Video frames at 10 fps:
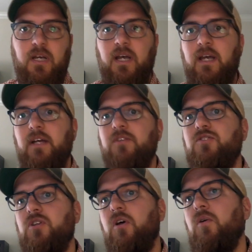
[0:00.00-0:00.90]
And
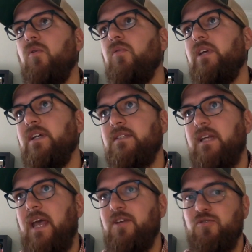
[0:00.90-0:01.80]
so, yes, the
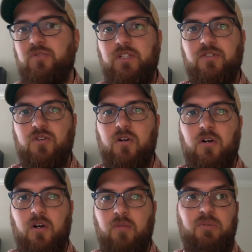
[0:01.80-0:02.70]
casualties
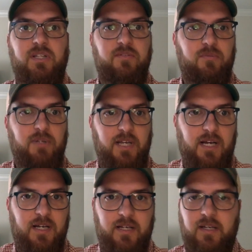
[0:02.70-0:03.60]
are unbelievably
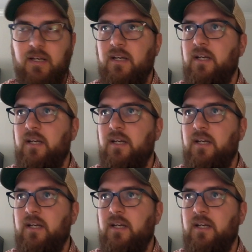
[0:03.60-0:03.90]
high.